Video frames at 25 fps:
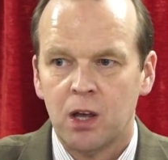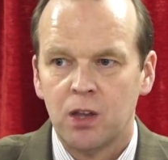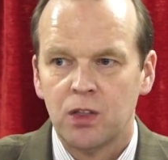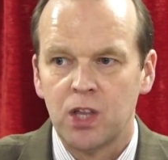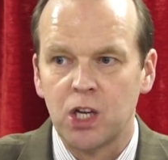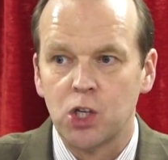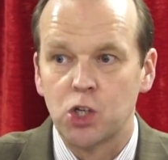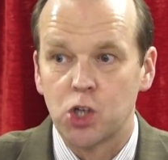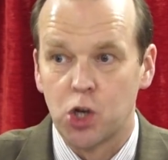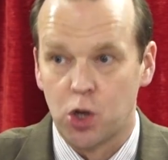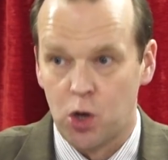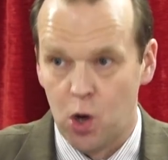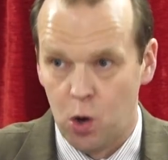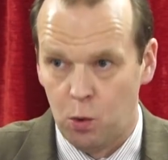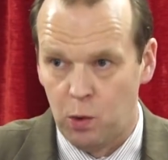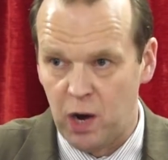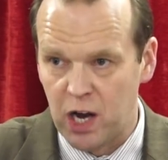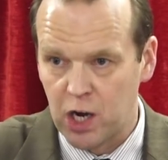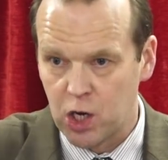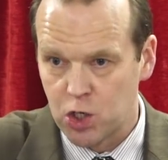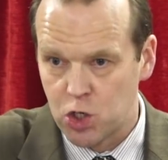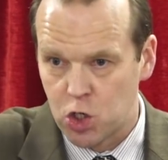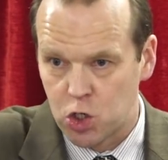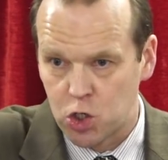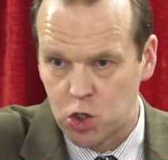That you know
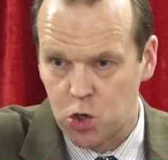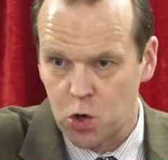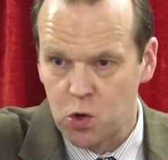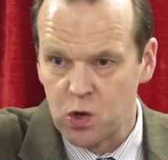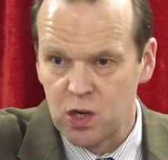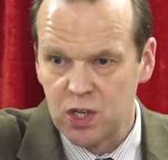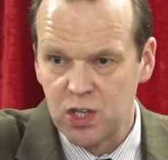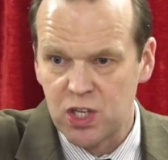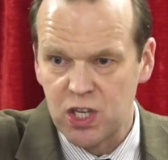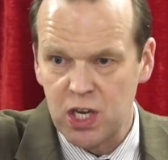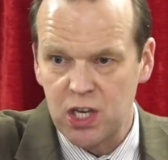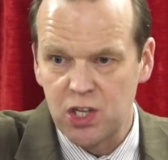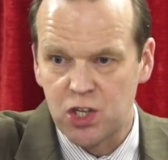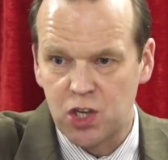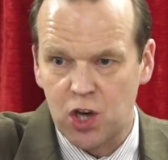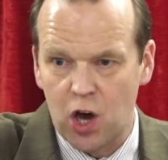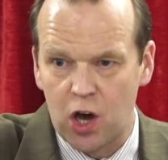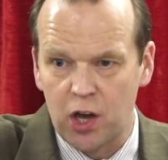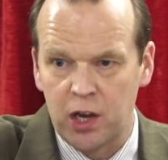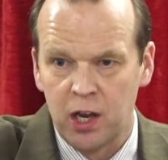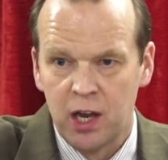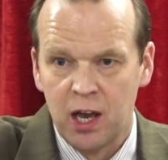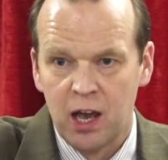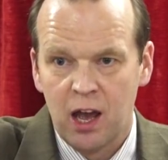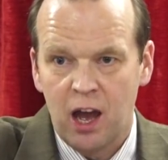what? As soon as he's
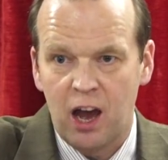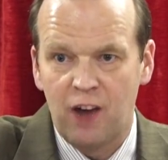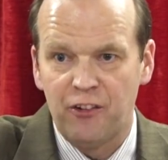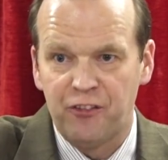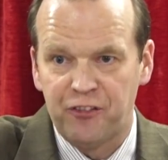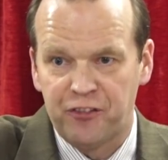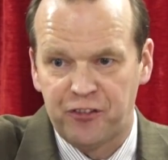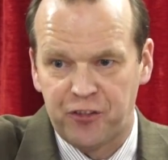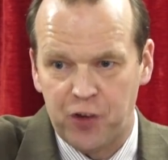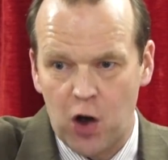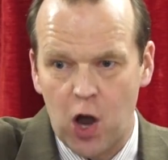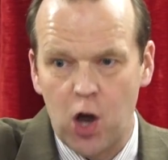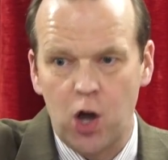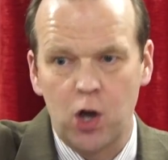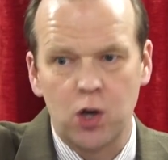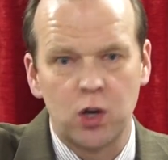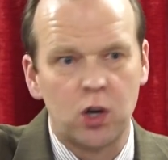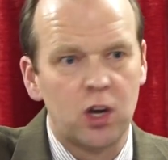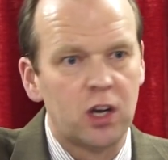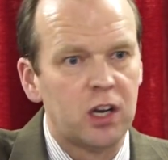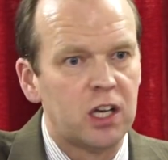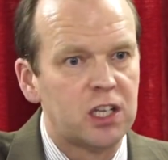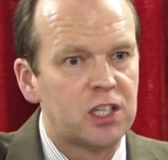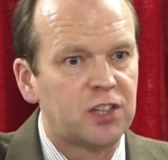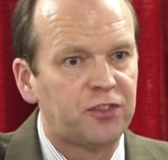got a frown
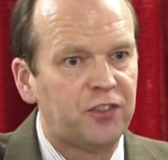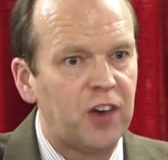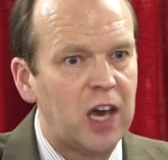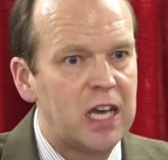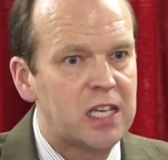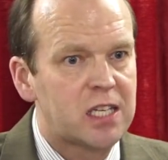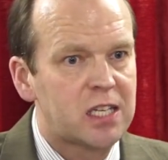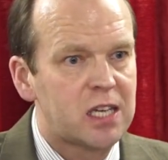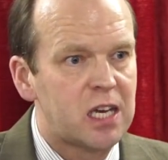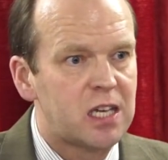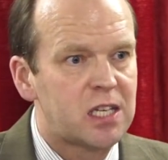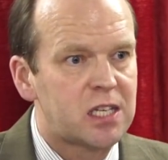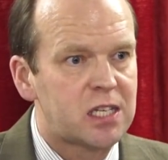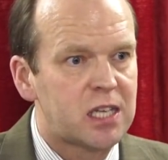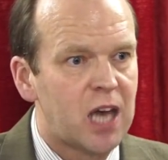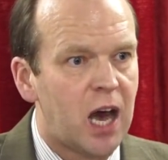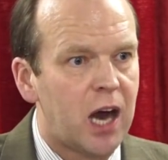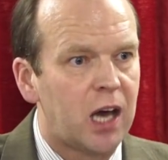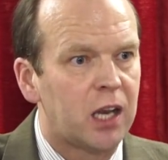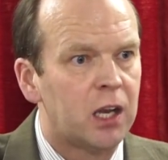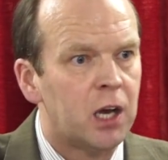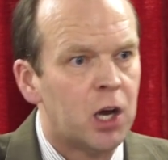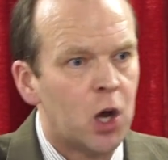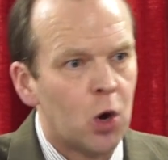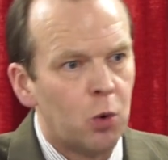on his face, he's
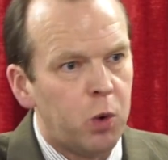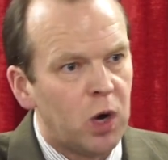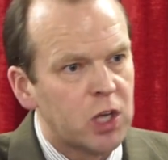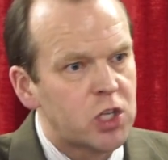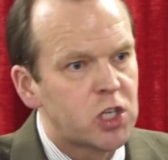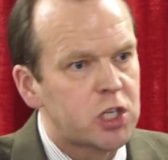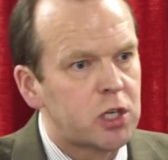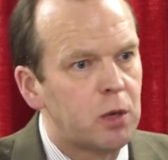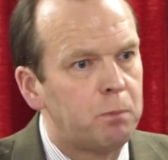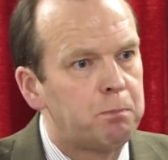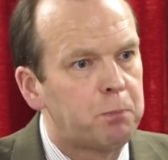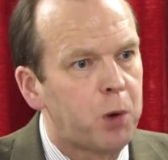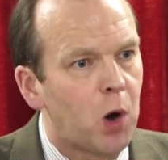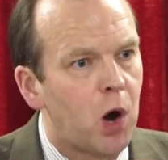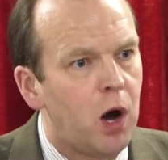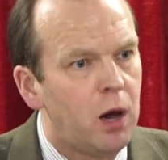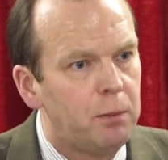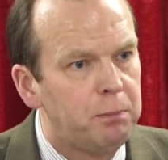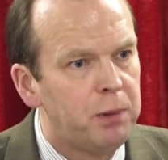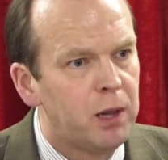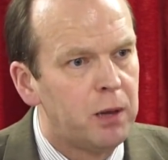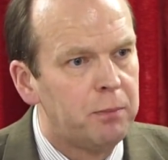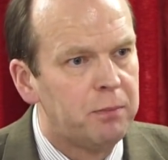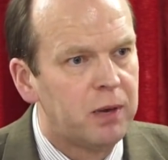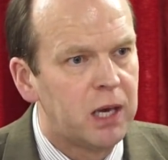sad. What's the
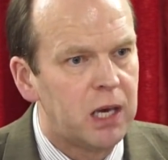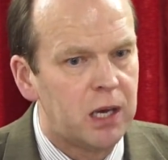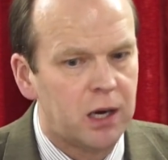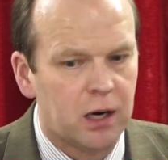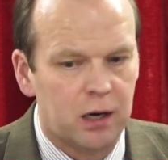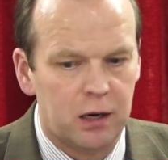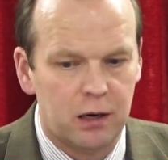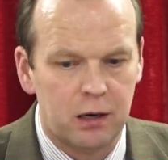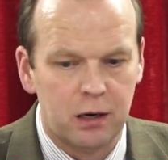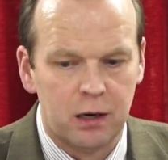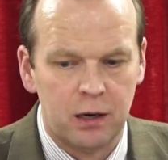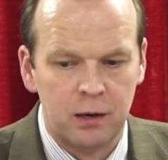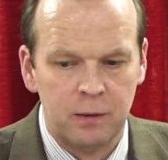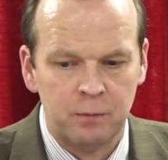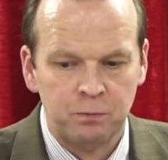problem here?